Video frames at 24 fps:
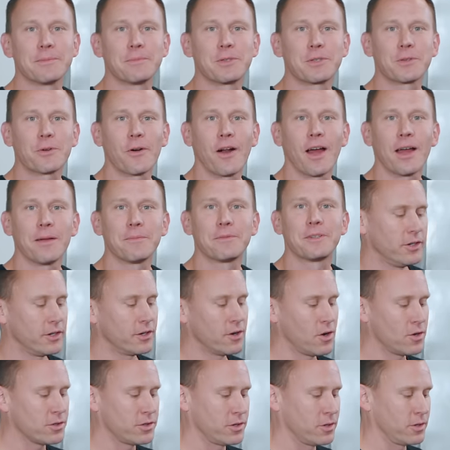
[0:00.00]
subscribe. You
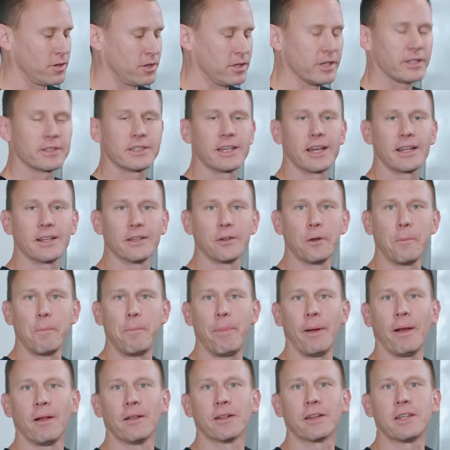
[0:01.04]
can also click that little
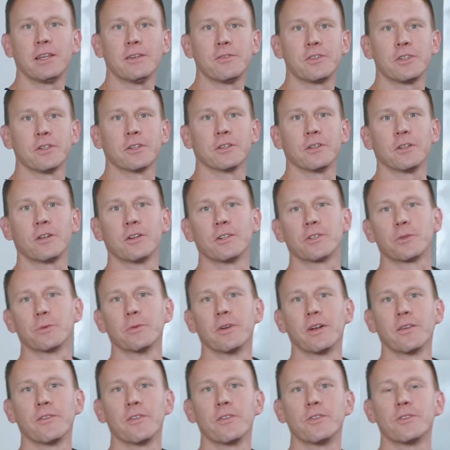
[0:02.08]
bell. It gives you alerts
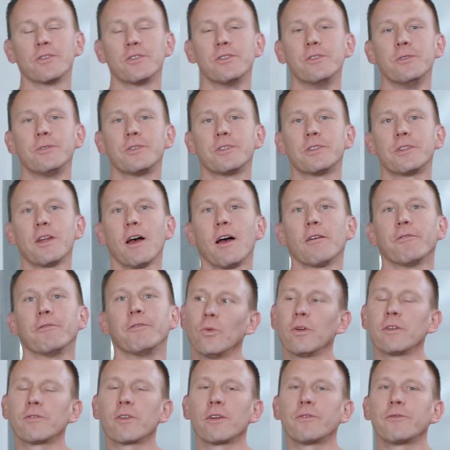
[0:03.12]
whenever there's new stuff.
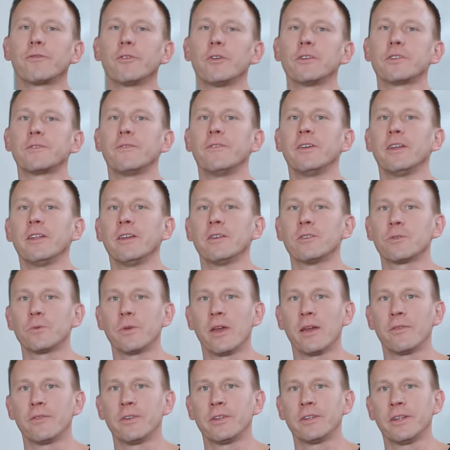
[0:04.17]
One of our first videos
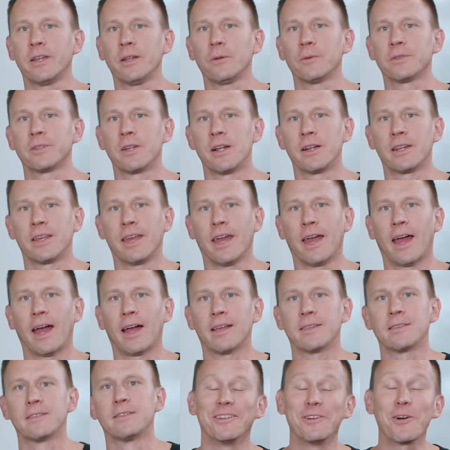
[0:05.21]
we ever did was on
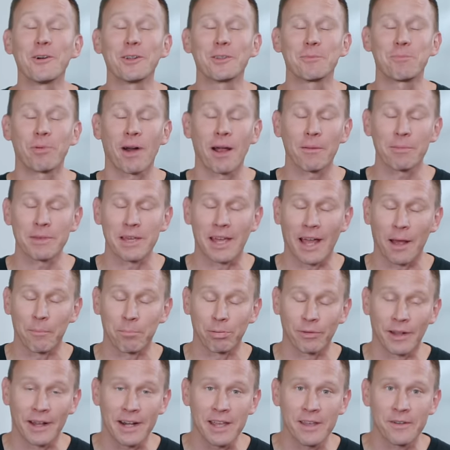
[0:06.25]
gas. You know it's probably
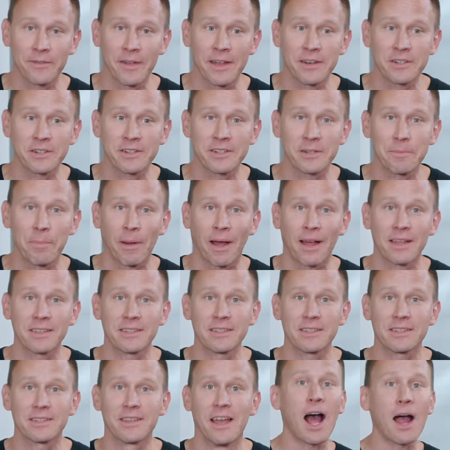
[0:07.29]
got plenty of engine
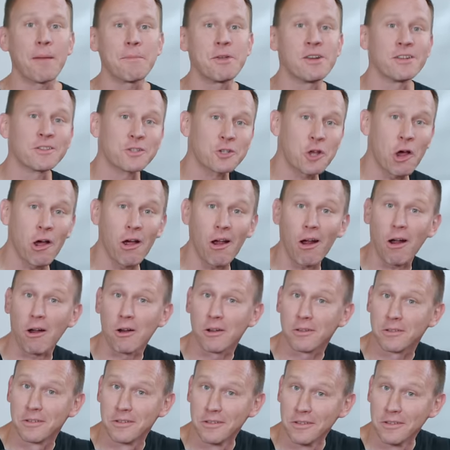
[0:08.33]
deposits? Communist cars!